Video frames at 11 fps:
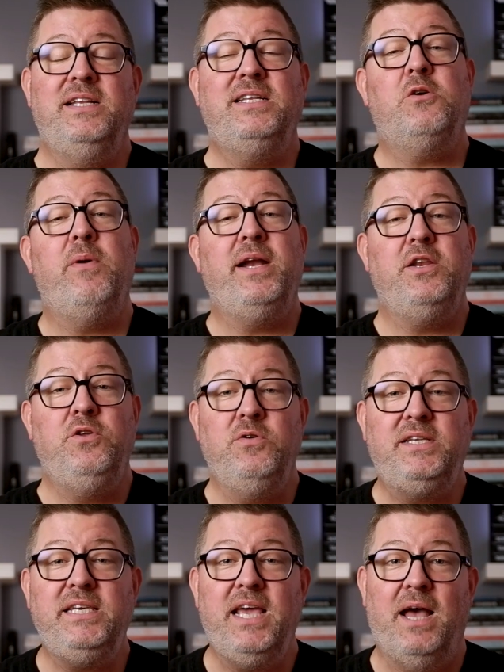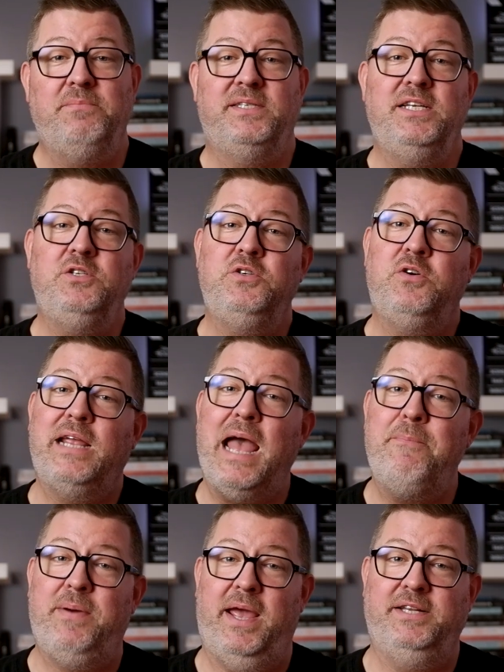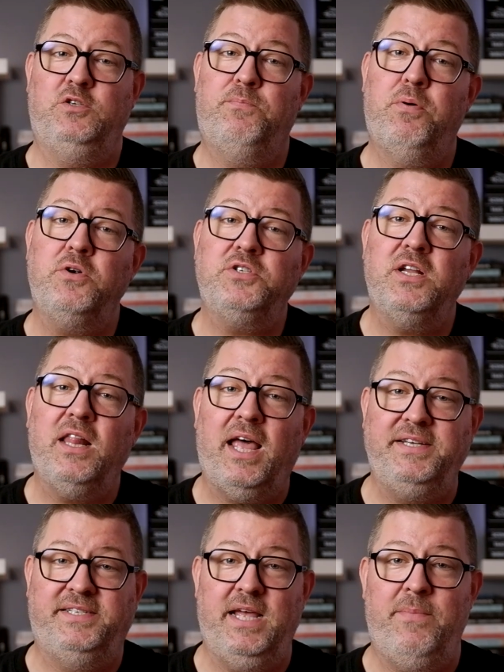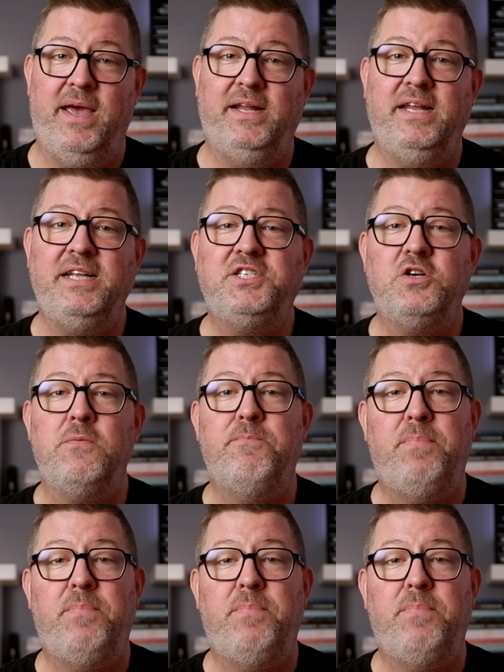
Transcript: integrate UTMs into your campaigns to personalize them and ensure